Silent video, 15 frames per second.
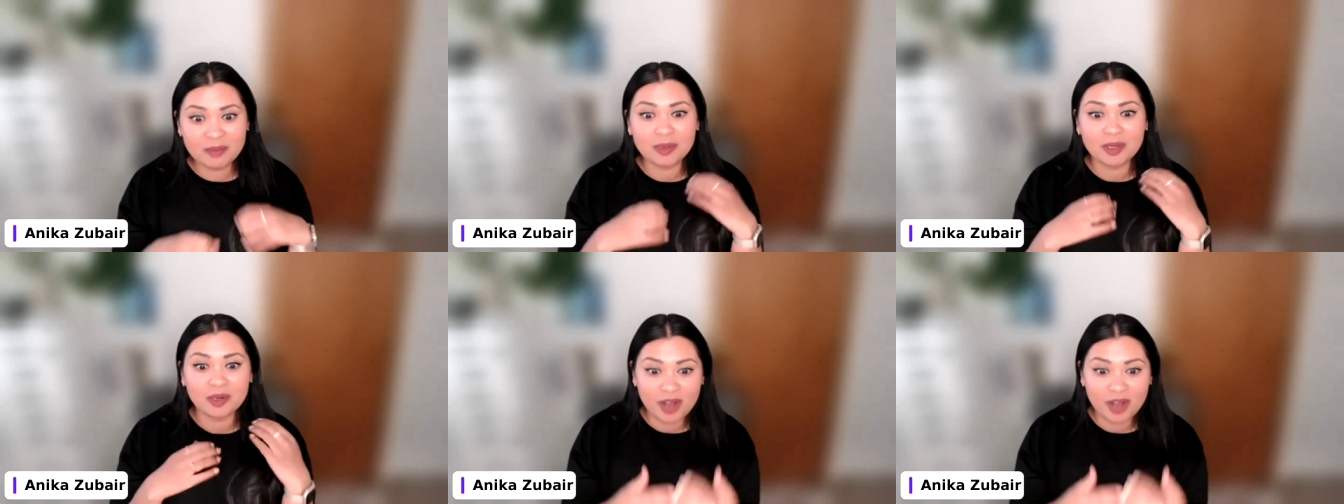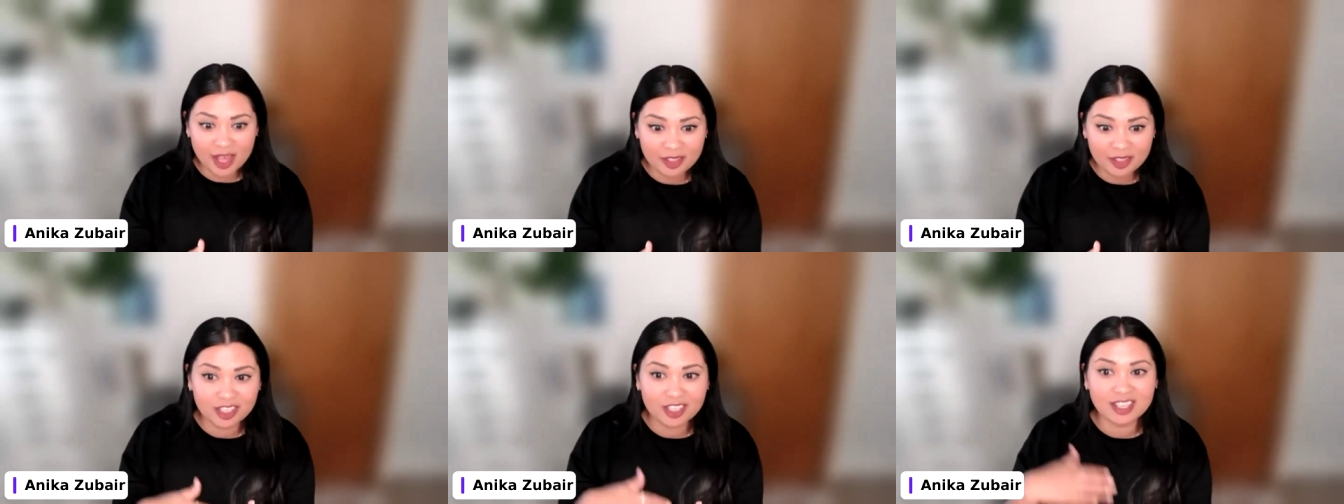but
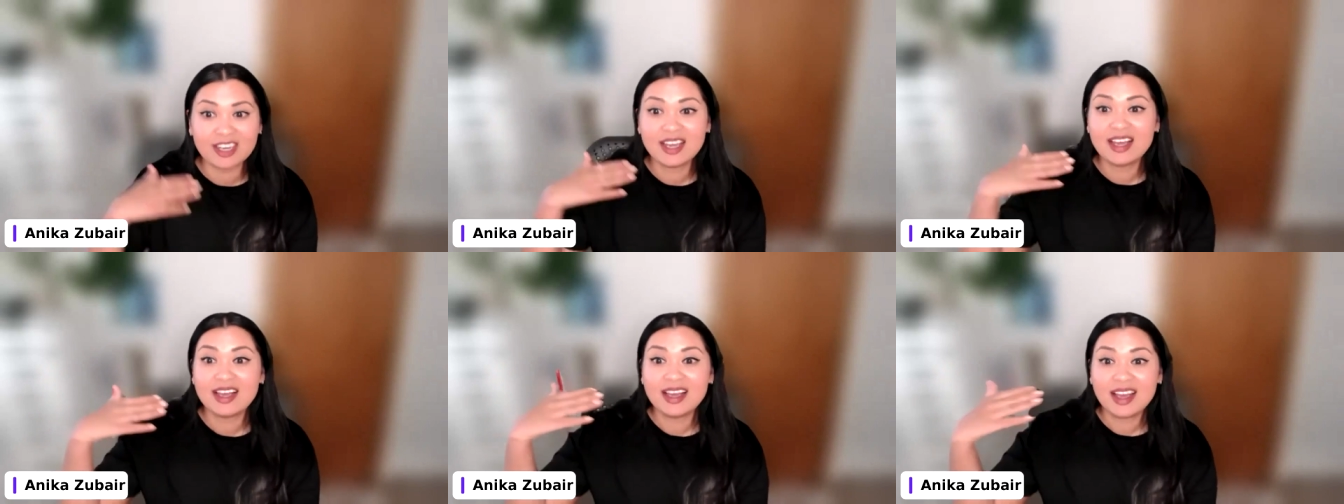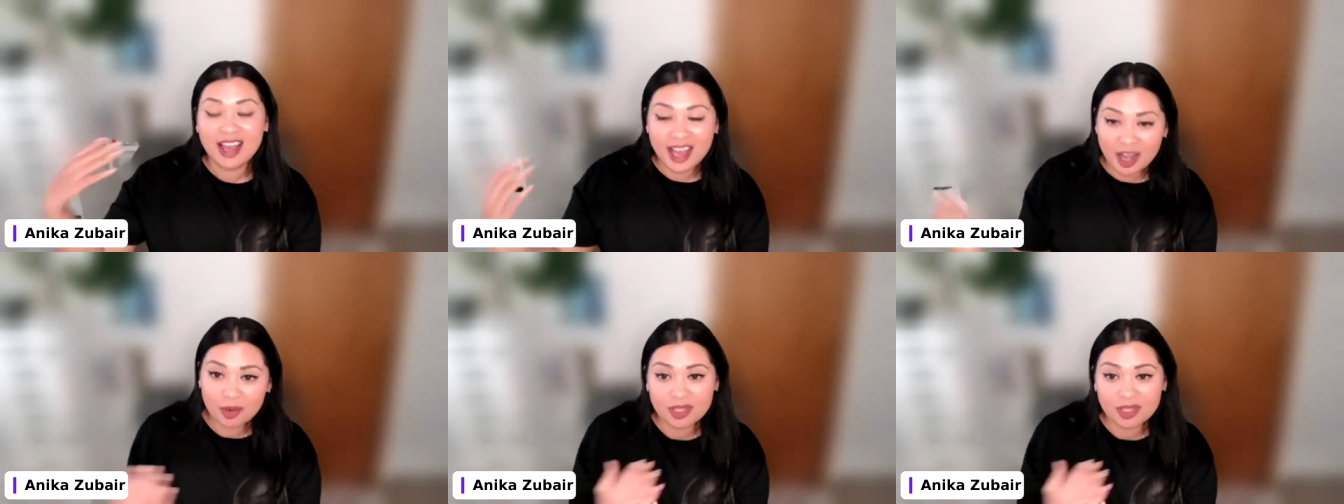rather
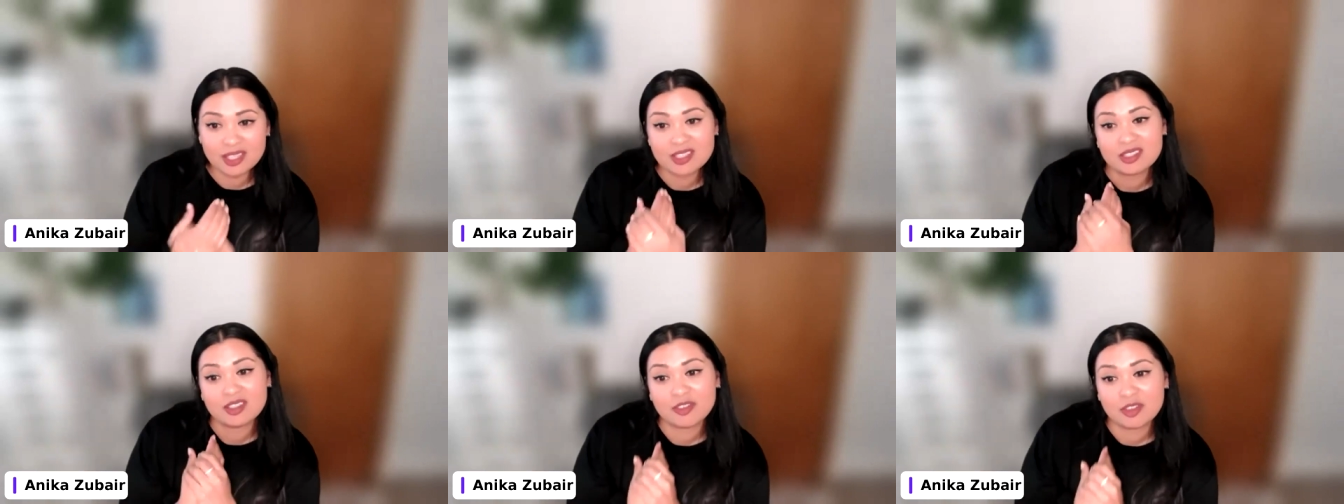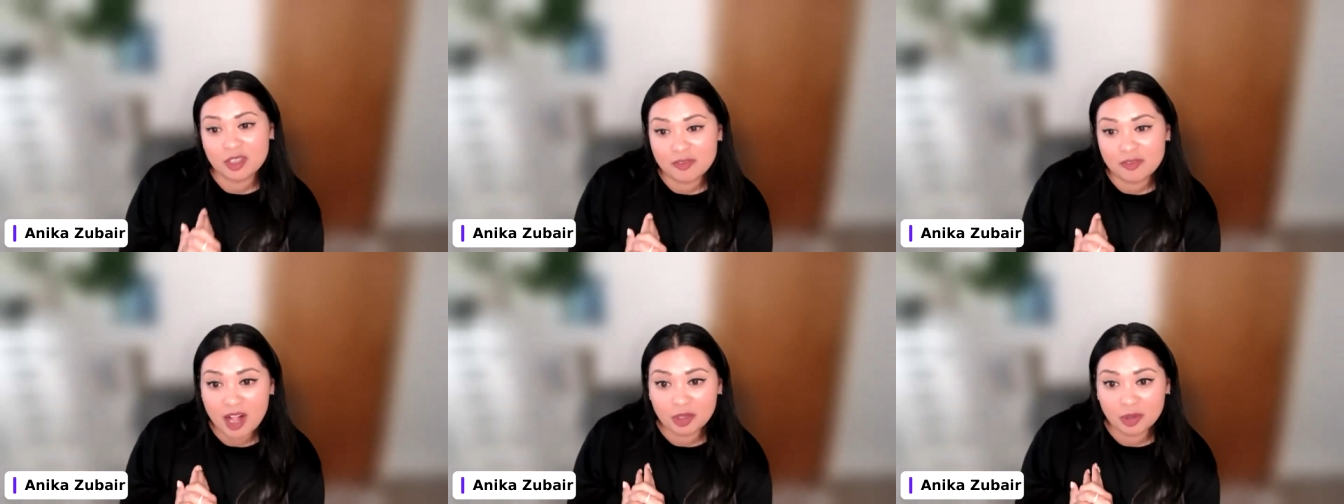how are they delivering
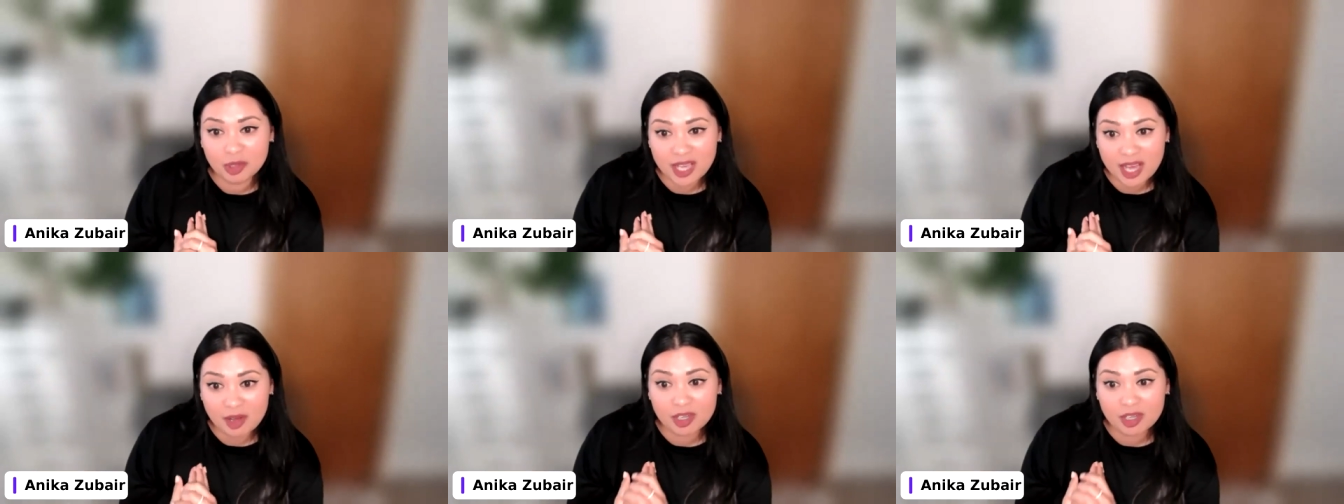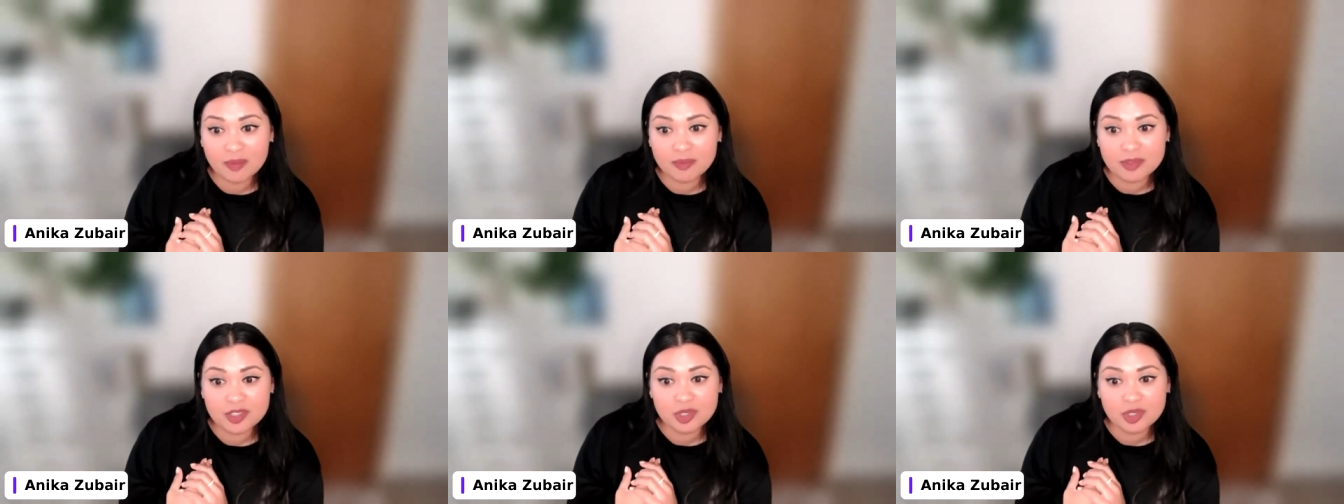value and
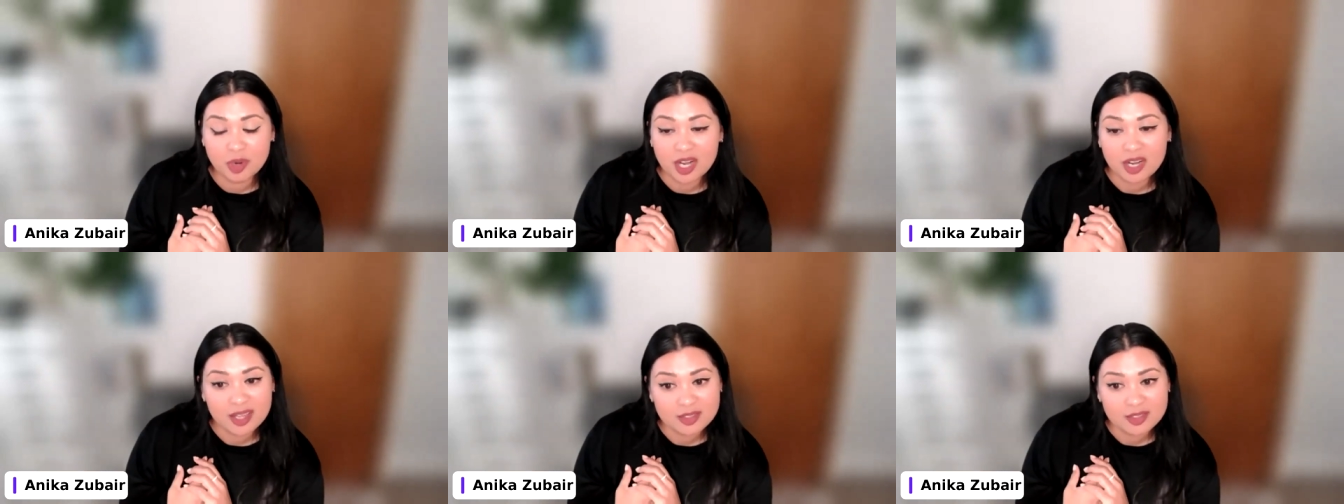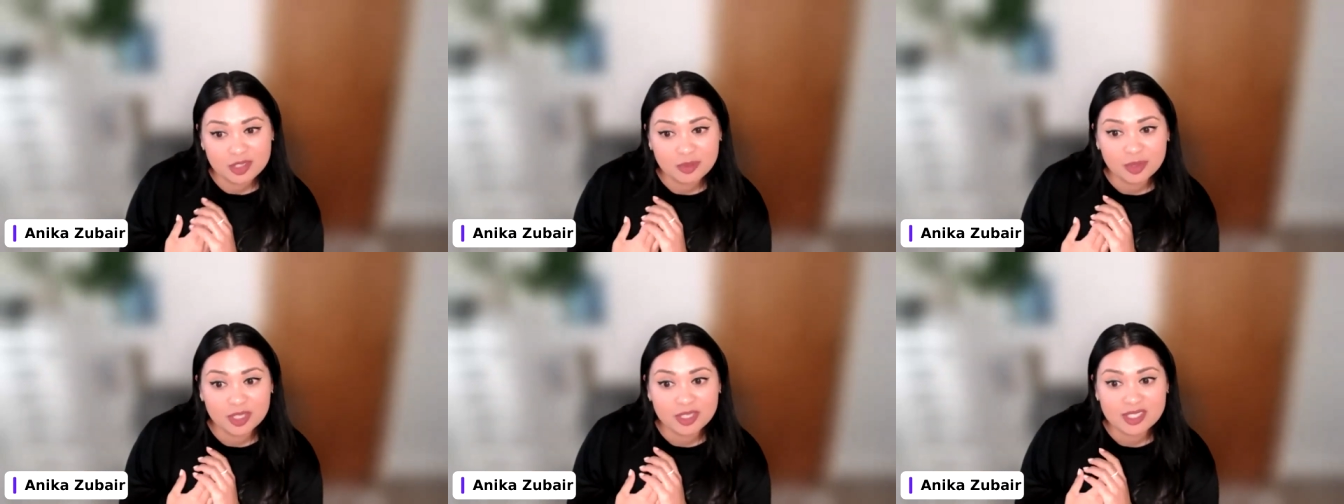outcomes to our
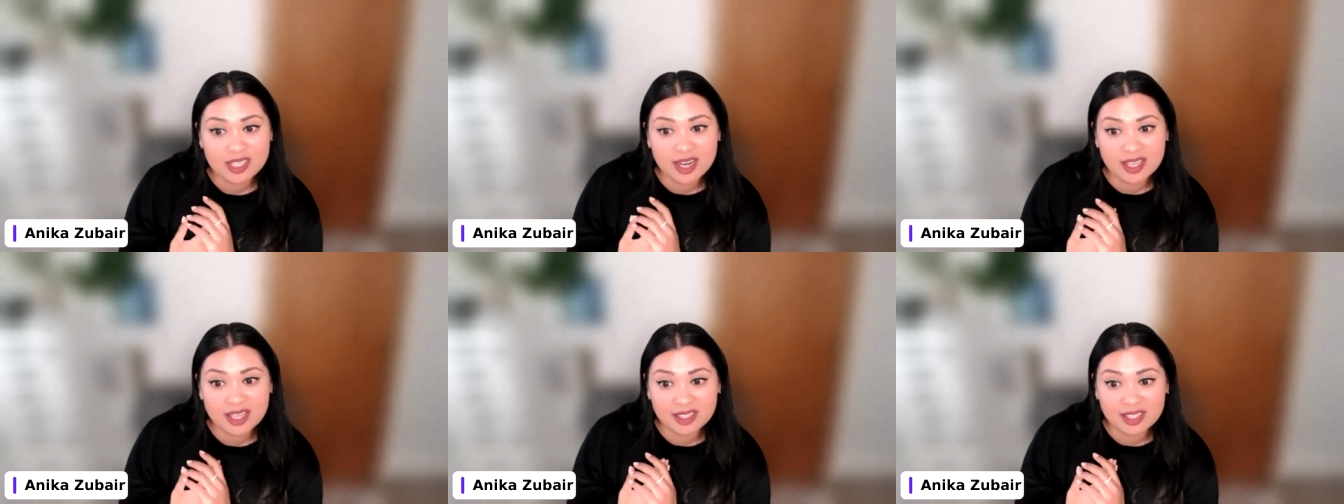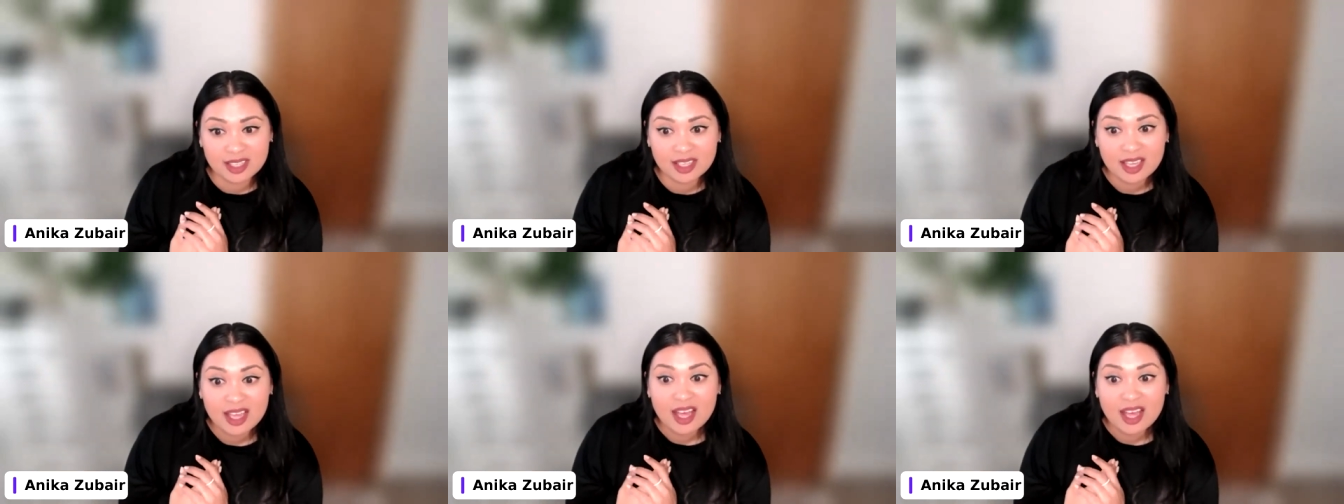customers. And I think